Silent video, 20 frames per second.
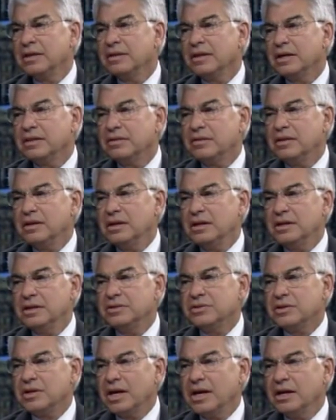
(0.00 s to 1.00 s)
that
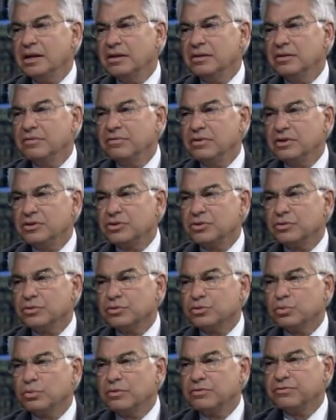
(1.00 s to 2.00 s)
these eight
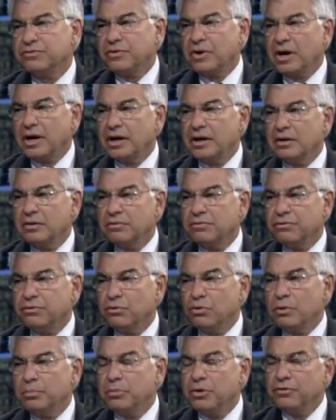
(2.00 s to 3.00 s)
individuals were fired
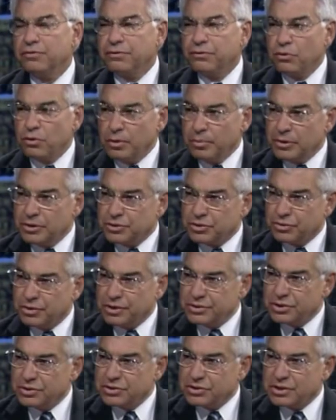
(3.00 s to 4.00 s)
for performance
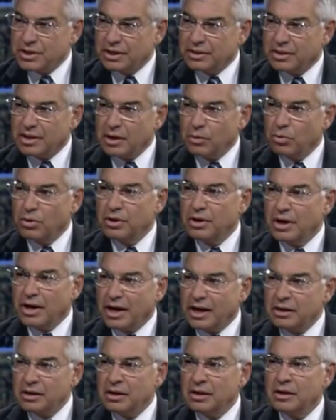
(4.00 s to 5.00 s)
reasons, that they were
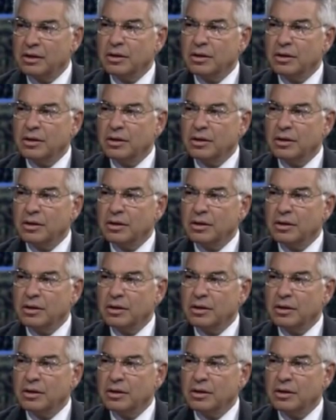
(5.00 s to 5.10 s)
not